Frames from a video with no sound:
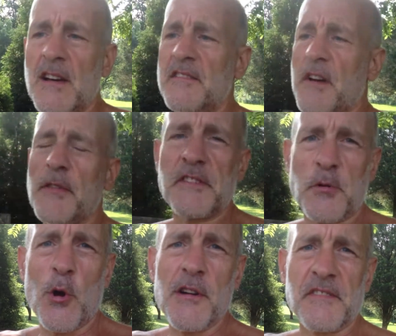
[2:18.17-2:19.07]
So the
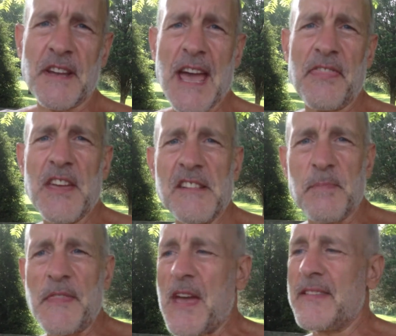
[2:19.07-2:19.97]
squirrels will get these,
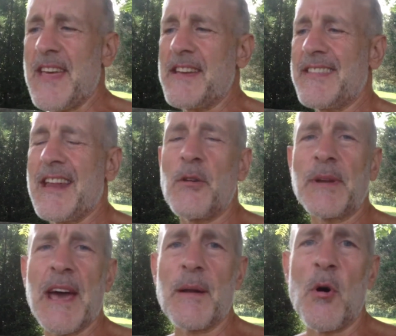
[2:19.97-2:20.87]
but they don't
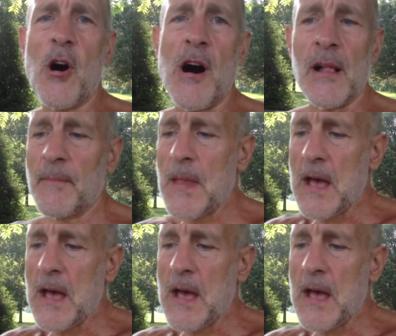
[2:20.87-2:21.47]
get them all.